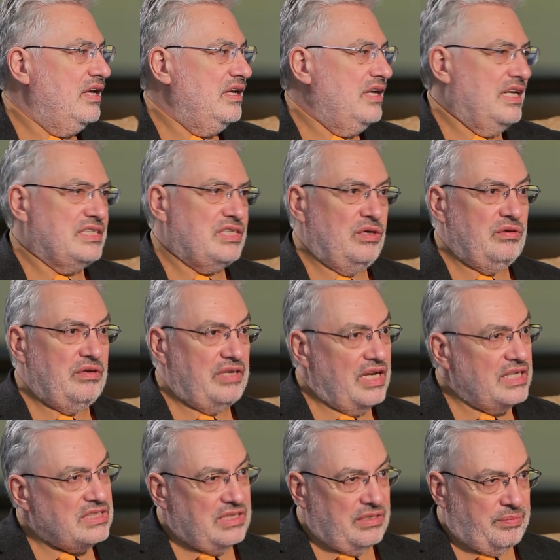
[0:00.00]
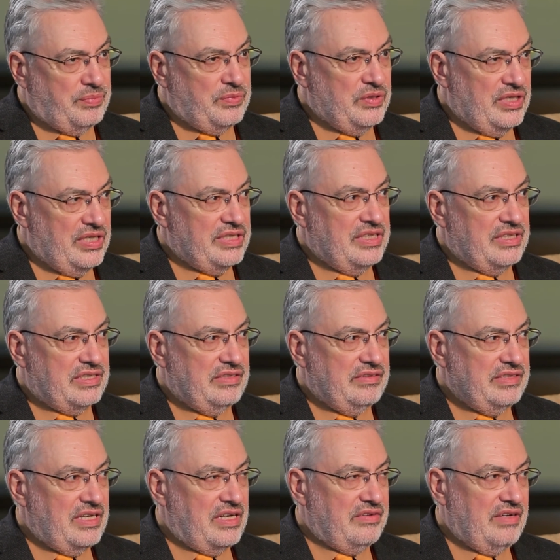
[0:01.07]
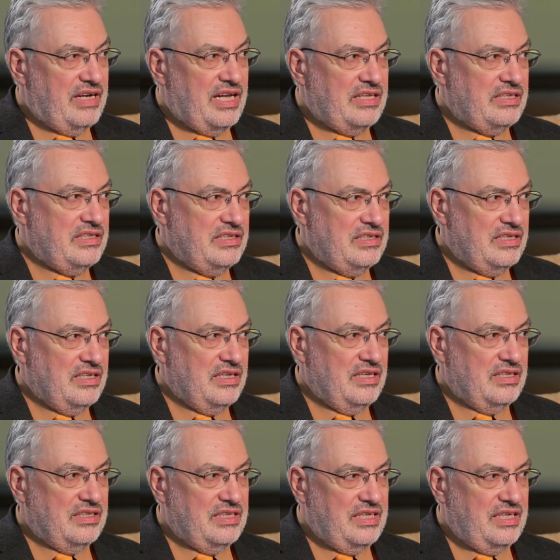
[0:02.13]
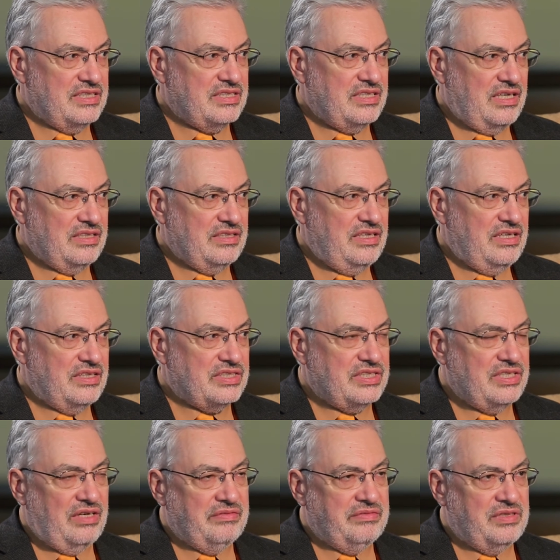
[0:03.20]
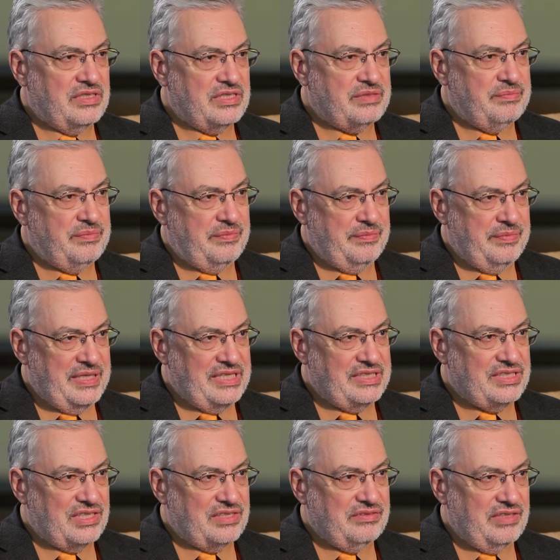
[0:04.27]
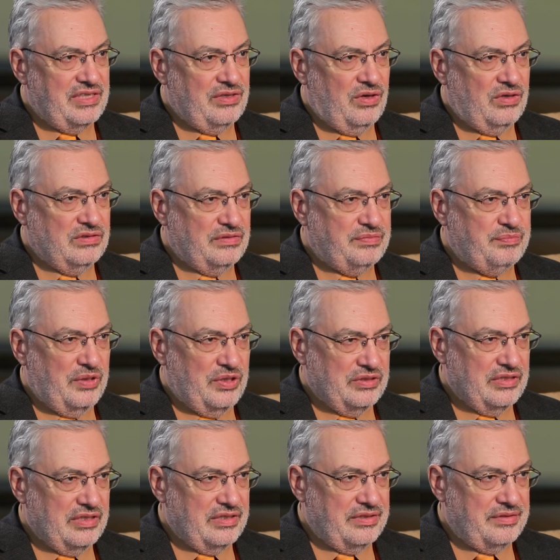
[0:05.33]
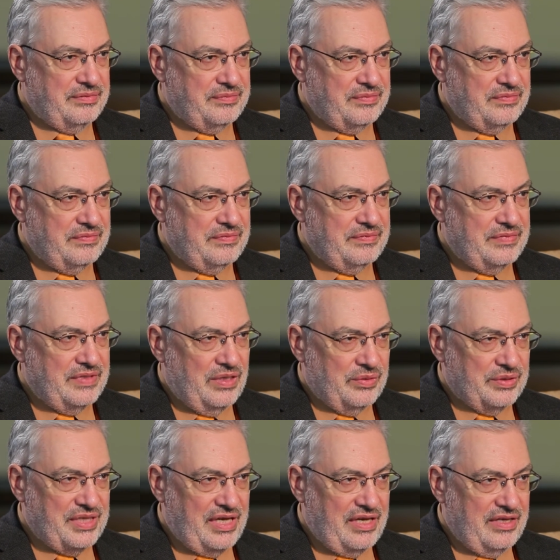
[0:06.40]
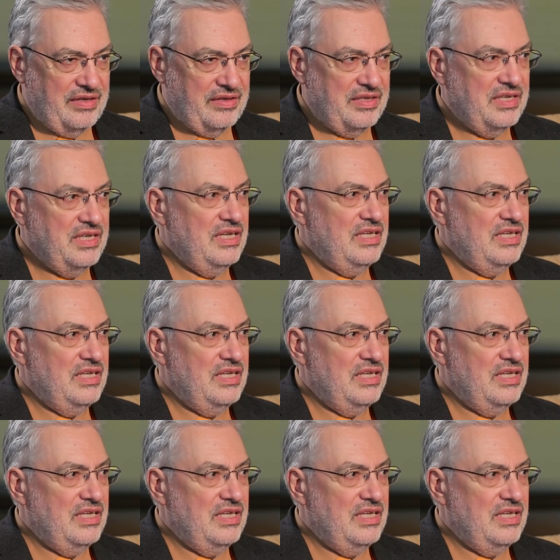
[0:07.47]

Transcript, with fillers: And so, yes, the pouring in Kaliningrad, uh, the Iskanderas covers basically all of Poland. Okay. Yeah.